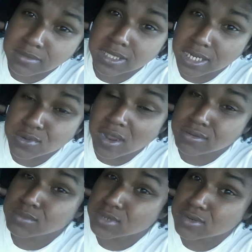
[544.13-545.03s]
admit, they do have
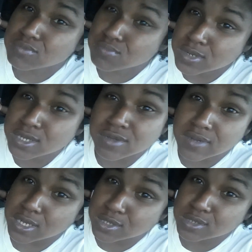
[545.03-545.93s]
some pretty pretty good
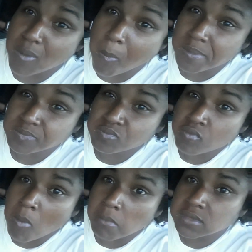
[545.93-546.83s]
videos.
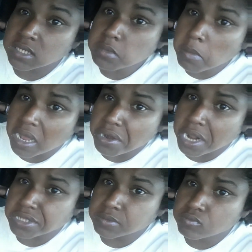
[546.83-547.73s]
Tell them about it,
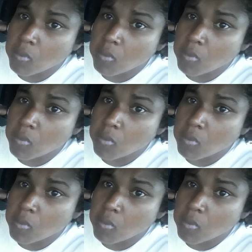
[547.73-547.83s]
Nyla.